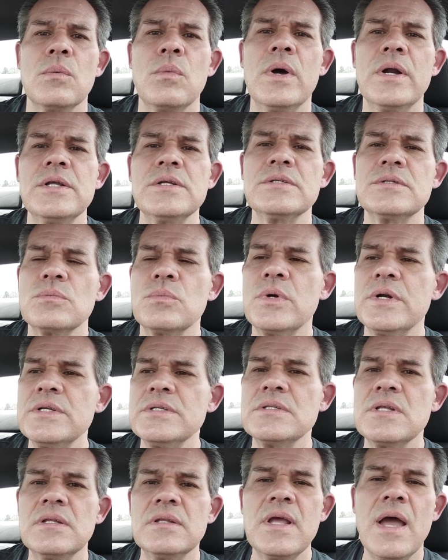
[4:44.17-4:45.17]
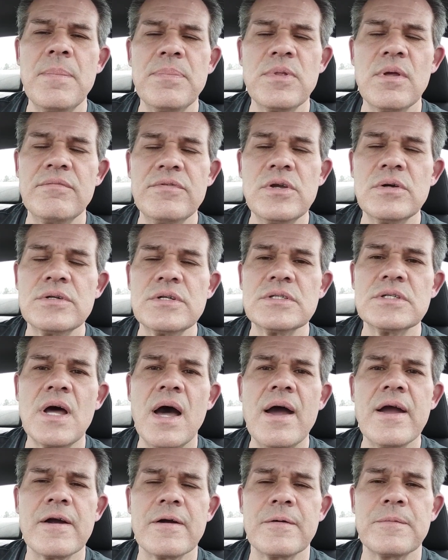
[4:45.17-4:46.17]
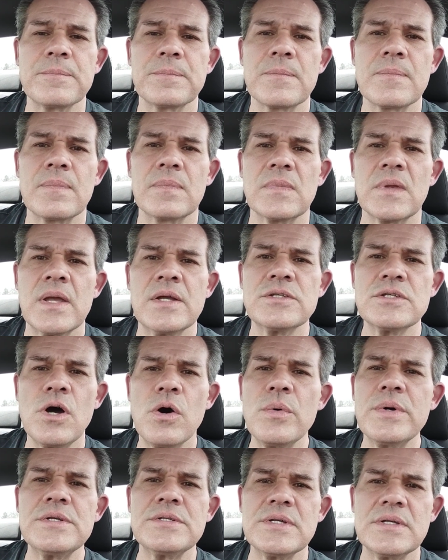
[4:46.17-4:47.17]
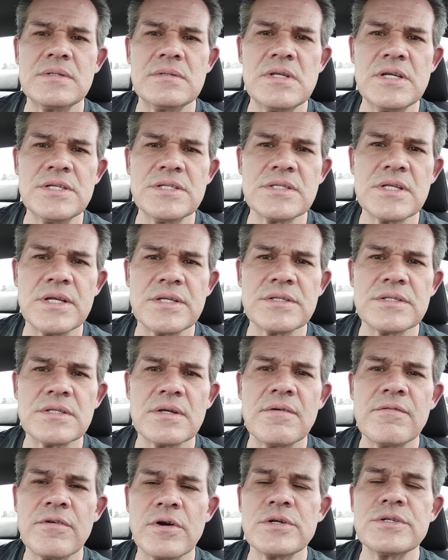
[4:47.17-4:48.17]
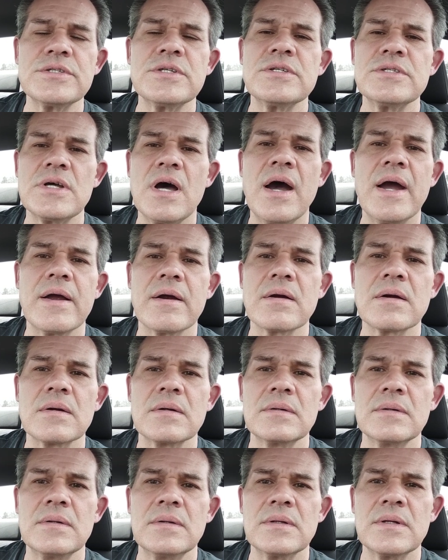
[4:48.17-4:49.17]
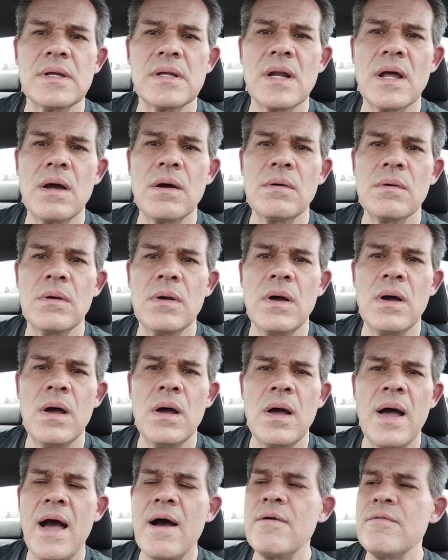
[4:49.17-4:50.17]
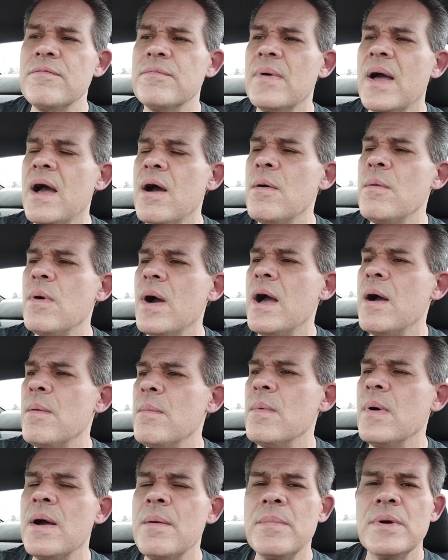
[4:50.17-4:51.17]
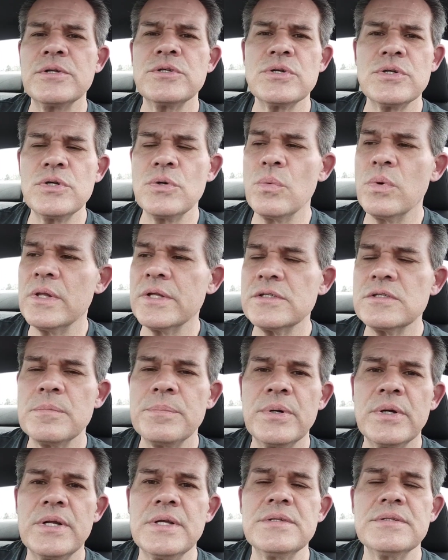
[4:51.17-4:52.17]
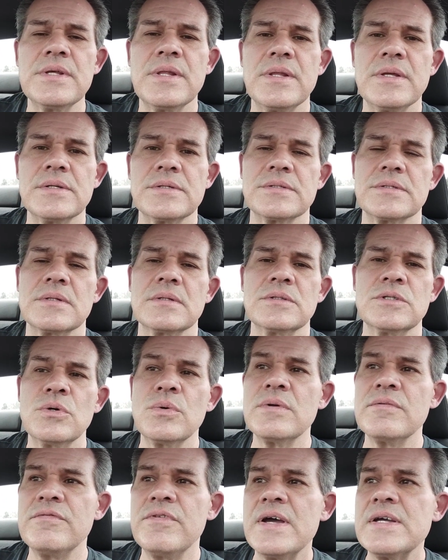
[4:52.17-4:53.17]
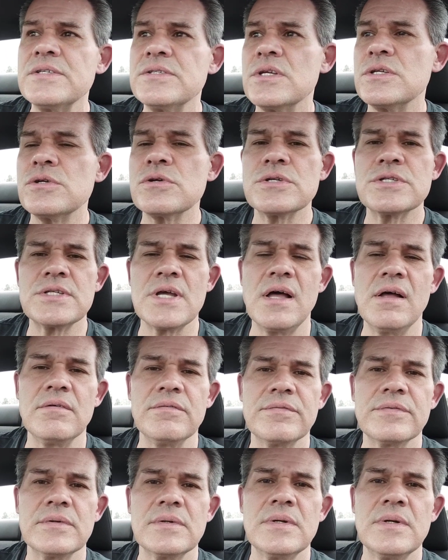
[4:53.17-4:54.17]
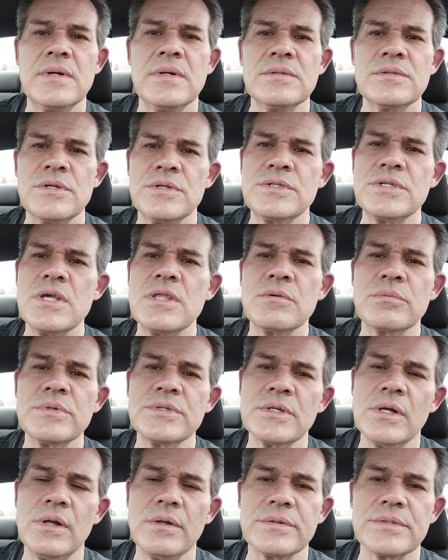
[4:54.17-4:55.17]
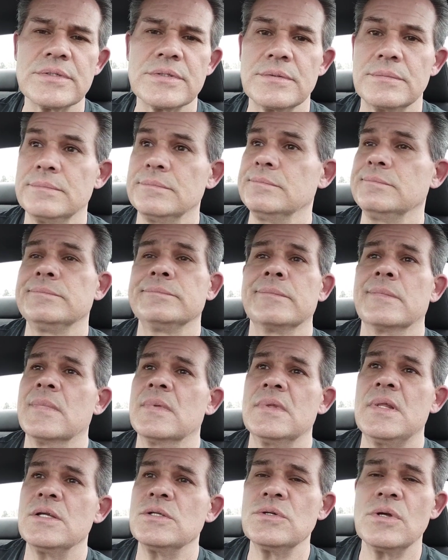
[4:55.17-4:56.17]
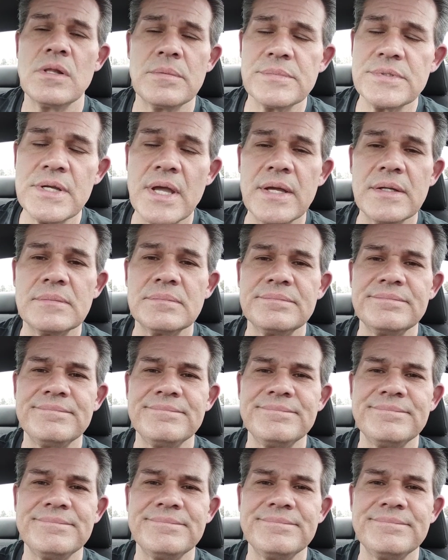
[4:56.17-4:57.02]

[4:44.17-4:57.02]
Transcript: What is the depth of your desire? It's always distance versus desire. How much are you willing to put into this, to invest in yourself, to see the results? That's all I'm saying.